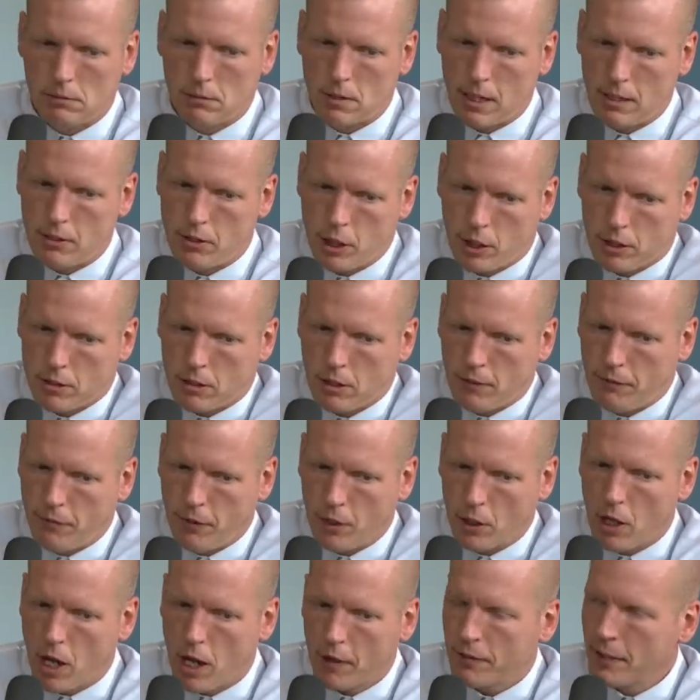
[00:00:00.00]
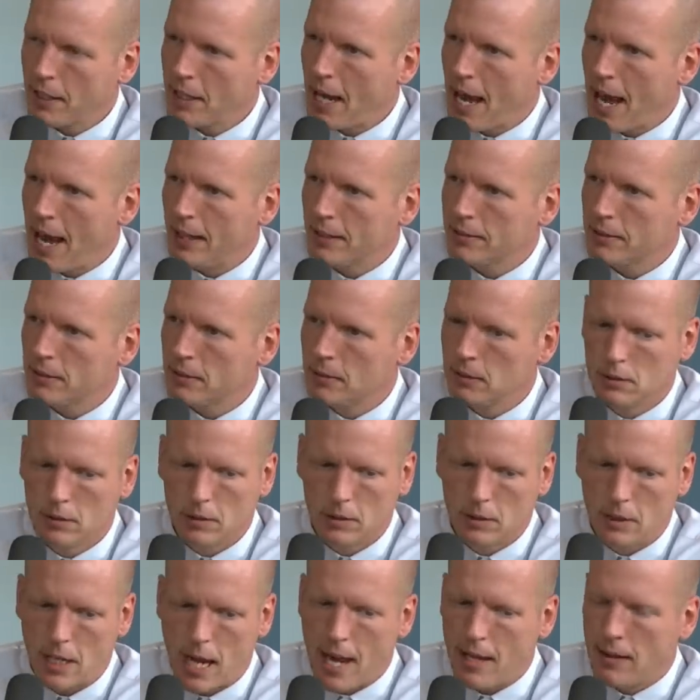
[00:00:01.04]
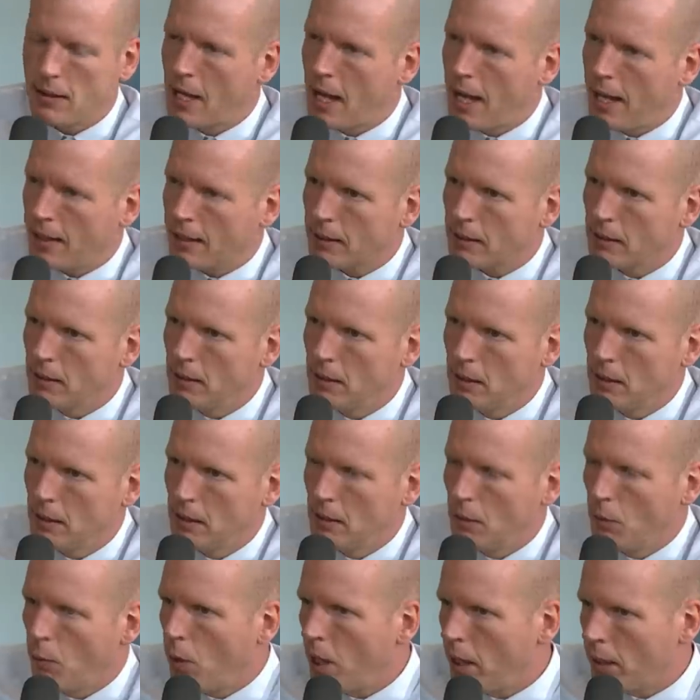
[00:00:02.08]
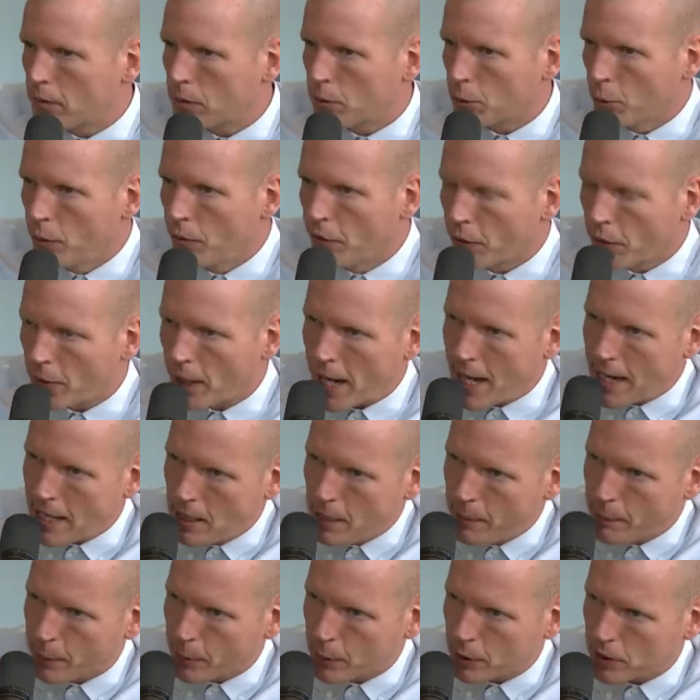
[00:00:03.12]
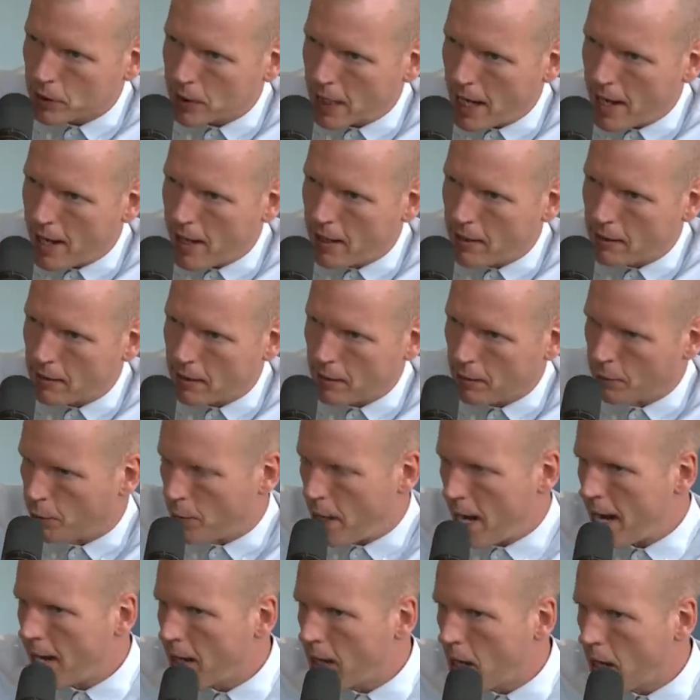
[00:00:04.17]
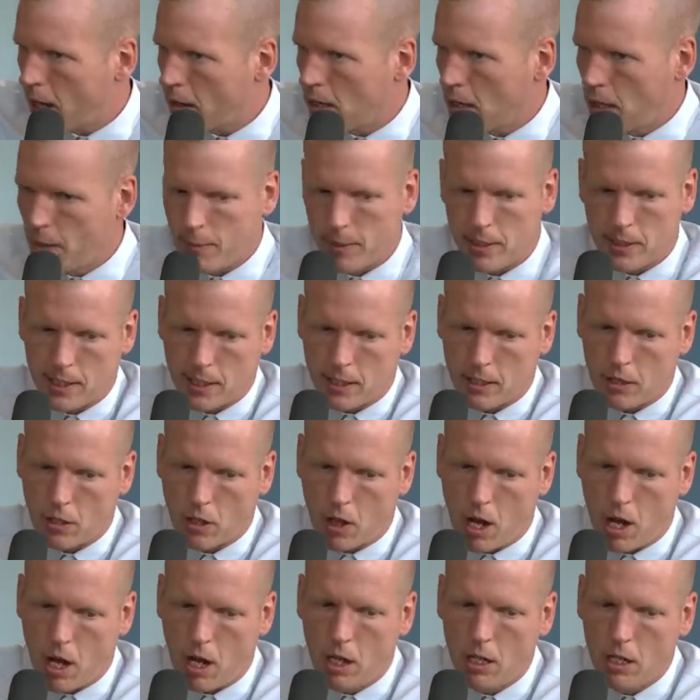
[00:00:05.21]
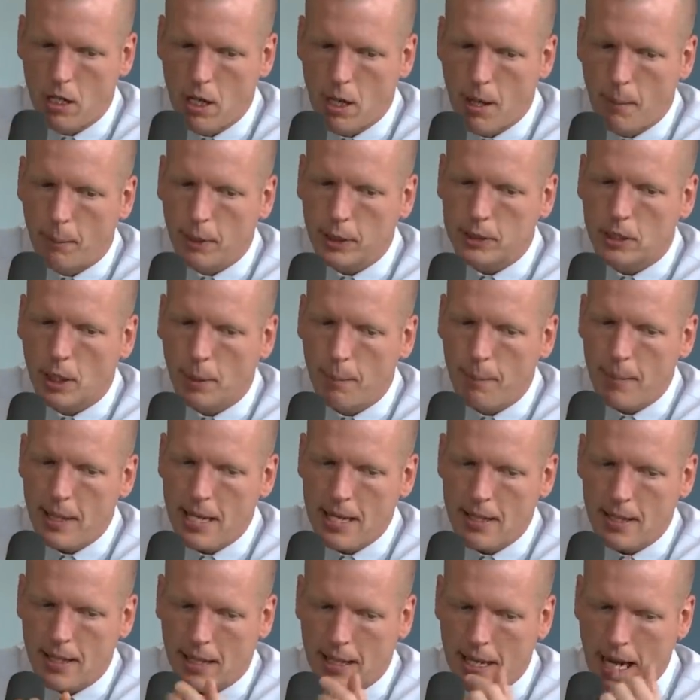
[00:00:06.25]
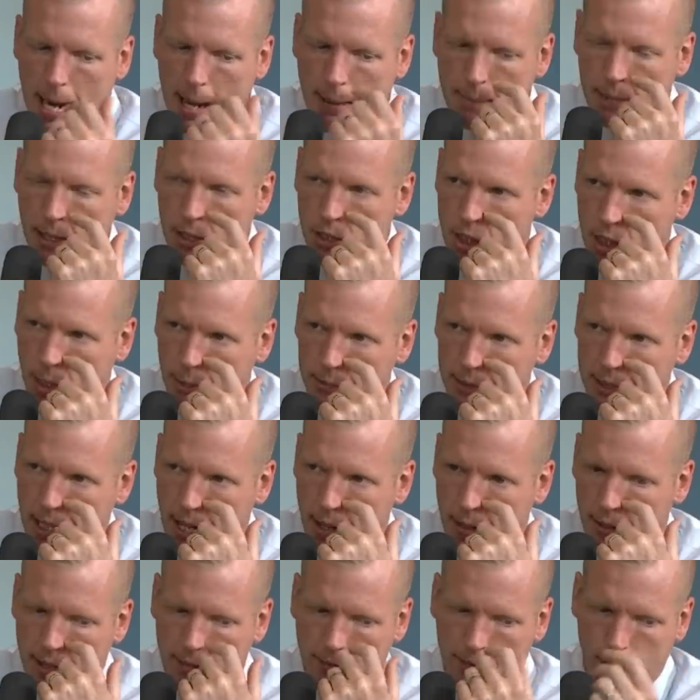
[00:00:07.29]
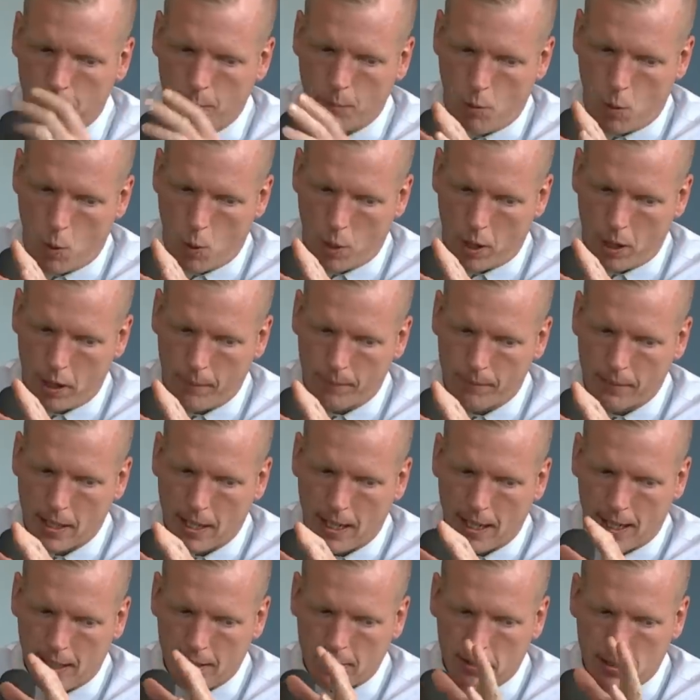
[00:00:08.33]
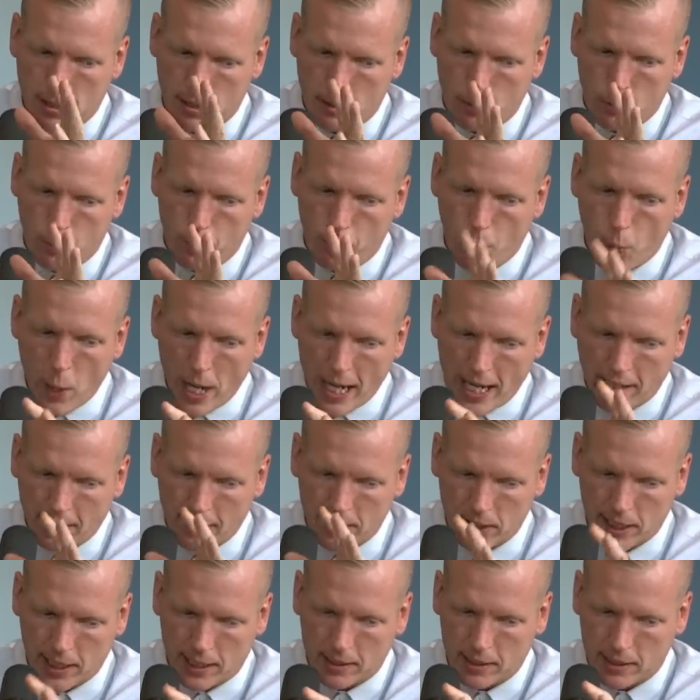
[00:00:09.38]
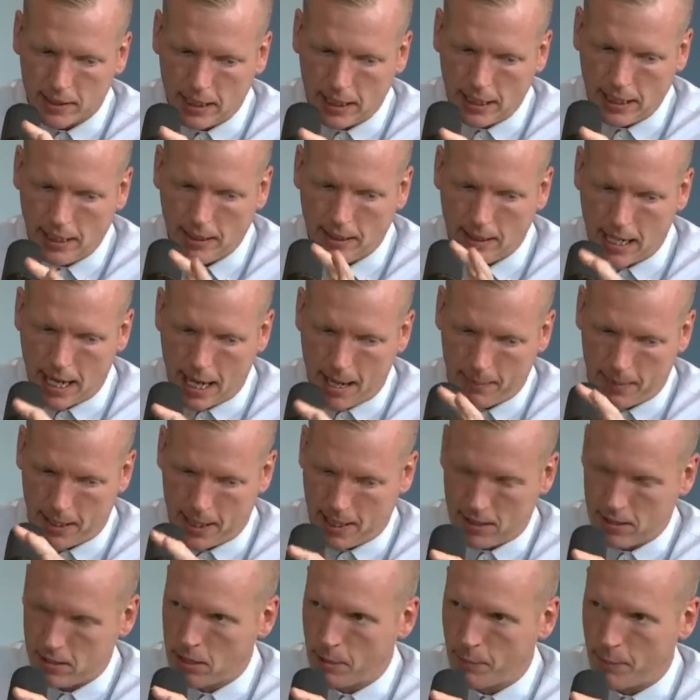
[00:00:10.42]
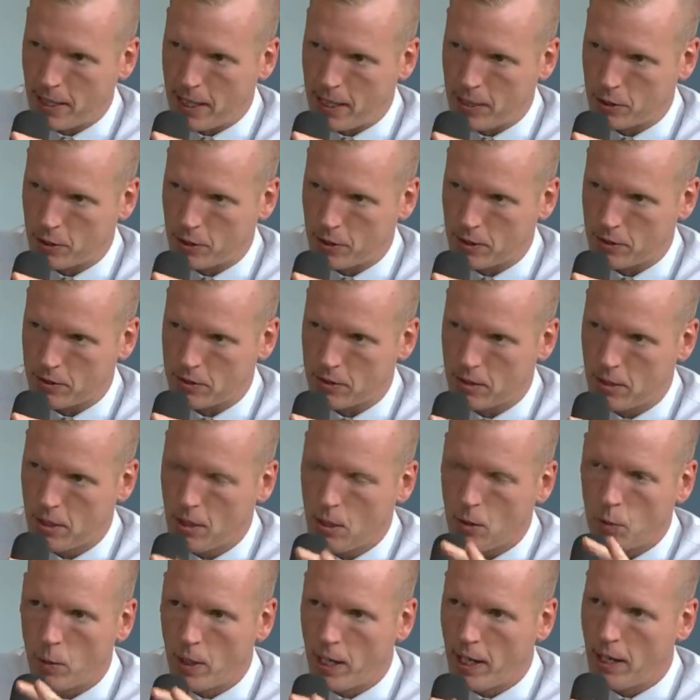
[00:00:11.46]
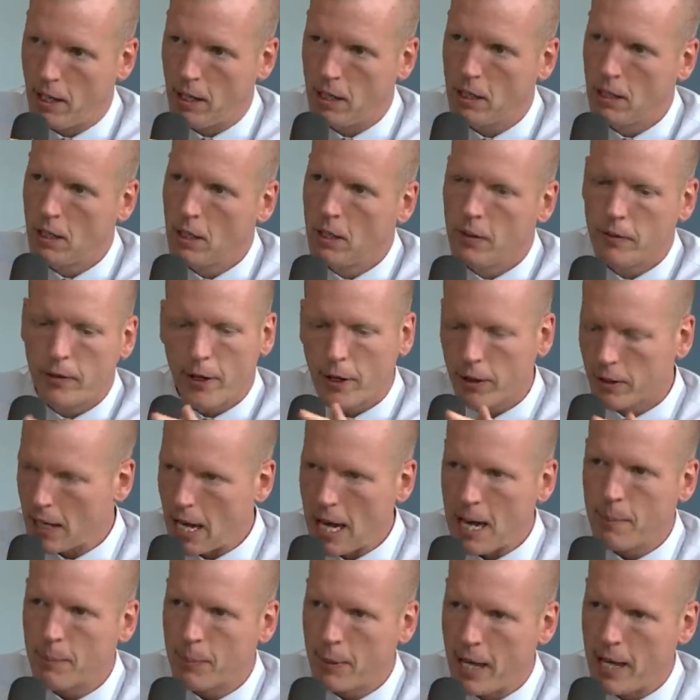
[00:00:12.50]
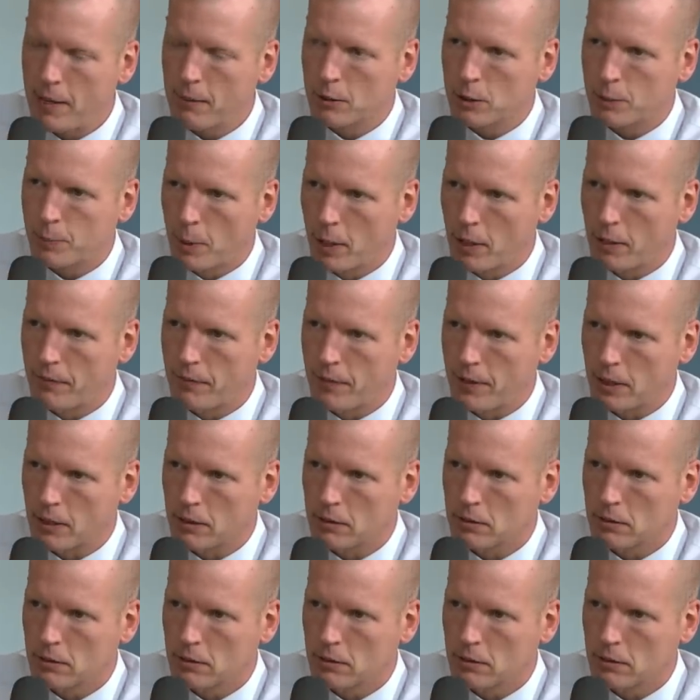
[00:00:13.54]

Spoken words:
And took the foot off the gas? And, like, what, threw for 80% and ran on them and did it all? But to me, the game that jumps out even more is the Week 16 game against the Patriots, where their game plan was perfect.